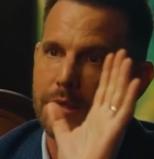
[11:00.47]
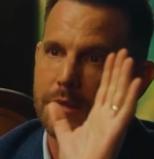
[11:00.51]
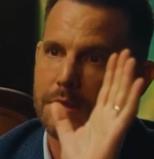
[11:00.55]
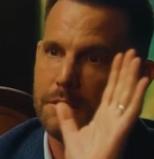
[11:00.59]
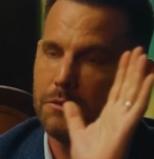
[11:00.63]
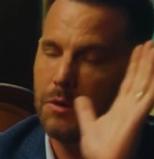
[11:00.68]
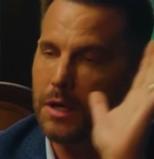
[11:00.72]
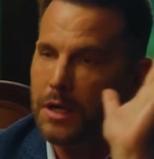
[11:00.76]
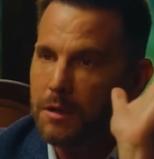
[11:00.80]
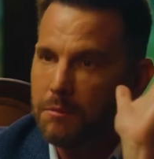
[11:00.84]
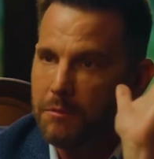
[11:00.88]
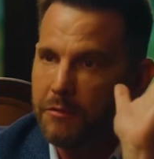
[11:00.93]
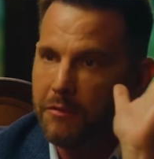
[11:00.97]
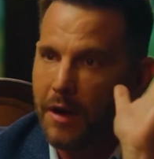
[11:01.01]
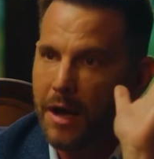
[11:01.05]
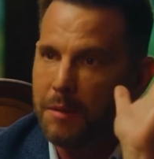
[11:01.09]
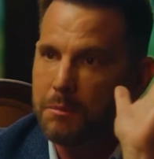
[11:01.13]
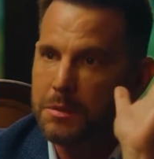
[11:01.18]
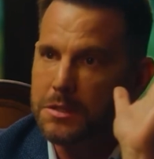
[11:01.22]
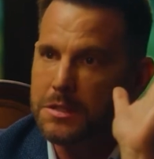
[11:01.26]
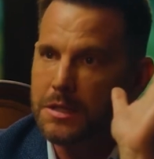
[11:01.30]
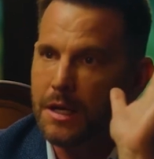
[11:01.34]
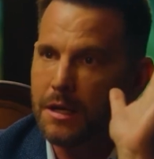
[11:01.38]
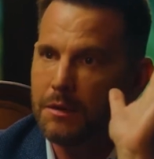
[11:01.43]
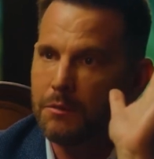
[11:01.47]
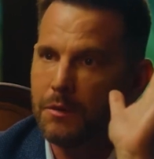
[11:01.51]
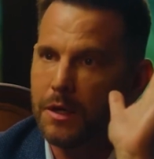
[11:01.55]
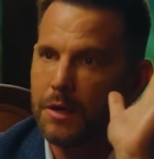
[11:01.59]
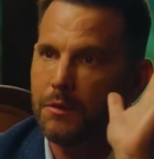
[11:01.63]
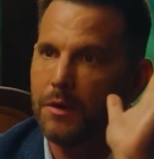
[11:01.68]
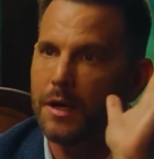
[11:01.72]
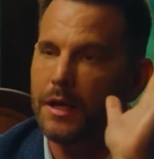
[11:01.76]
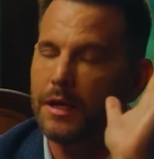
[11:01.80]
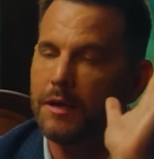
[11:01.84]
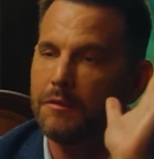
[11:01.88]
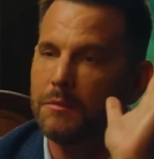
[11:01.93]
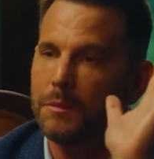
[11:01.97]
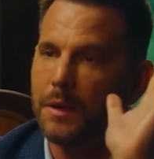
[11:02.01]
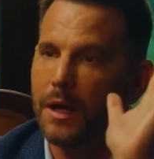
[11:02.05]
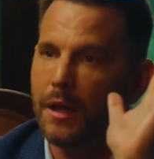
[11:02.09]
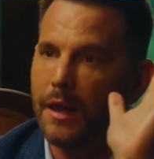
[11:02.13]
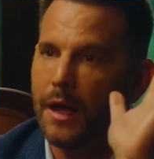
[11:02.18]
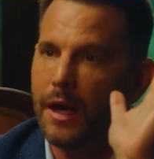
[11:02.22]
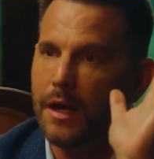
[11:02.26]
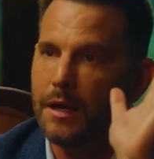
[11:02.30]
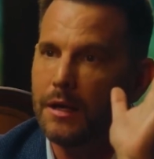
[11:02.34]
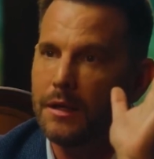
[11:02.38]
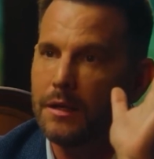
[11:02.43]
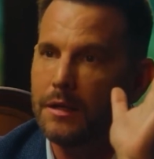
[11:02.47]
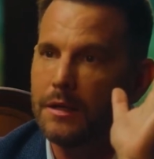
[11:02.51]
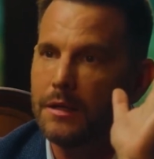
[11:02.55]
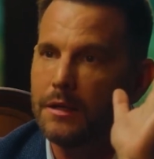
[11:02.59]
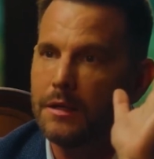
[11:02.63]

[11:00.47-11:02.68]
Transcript: You want to give him 5%? What do you want to give him on that?